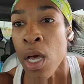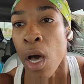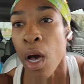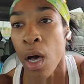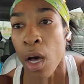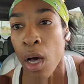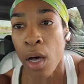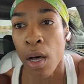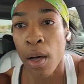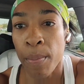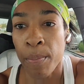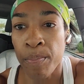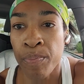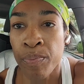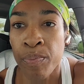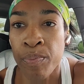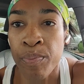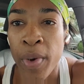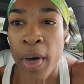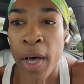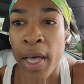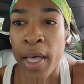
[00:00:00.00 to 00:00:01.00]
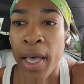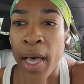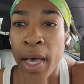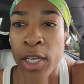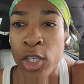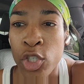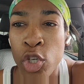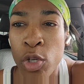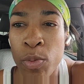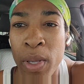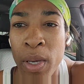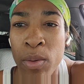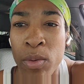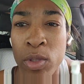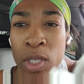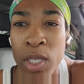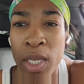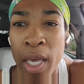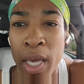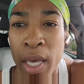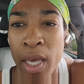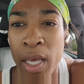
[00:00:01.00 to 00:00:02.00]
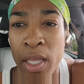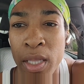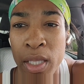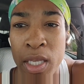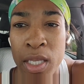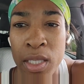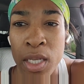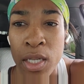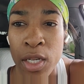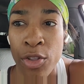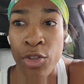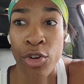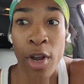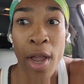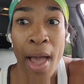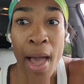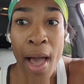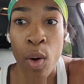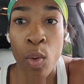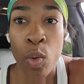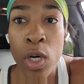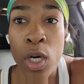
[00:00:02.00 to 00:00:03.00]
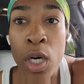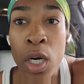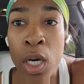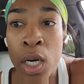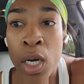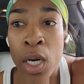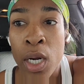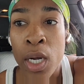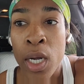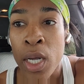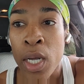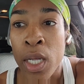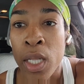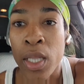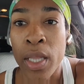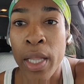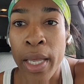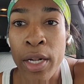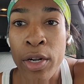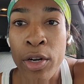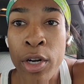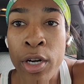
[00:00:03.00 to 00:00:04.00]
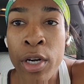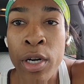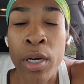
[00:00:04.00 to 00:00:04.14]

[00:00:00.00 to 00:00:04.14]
But I should be able to get at least another hour later.